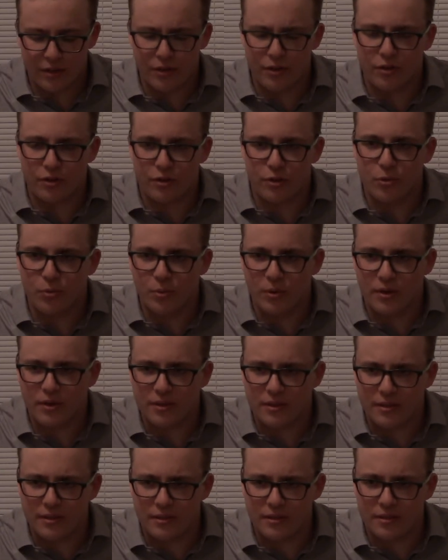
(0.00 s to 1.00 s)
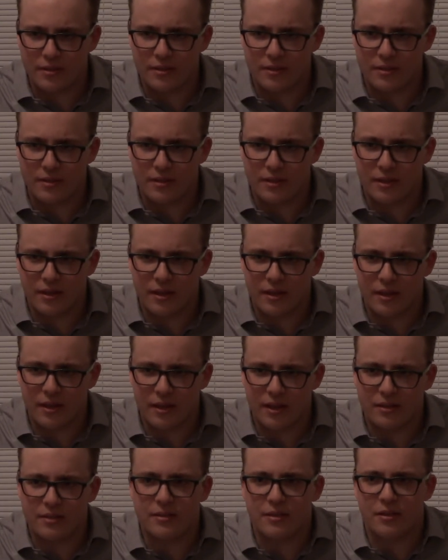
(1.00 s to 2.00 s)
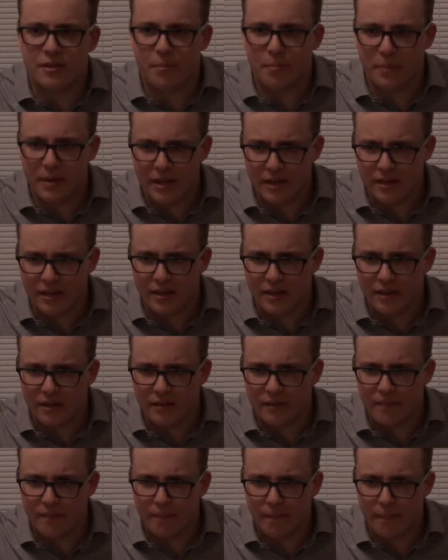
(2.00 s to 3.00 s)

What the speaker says: You worked as the comedian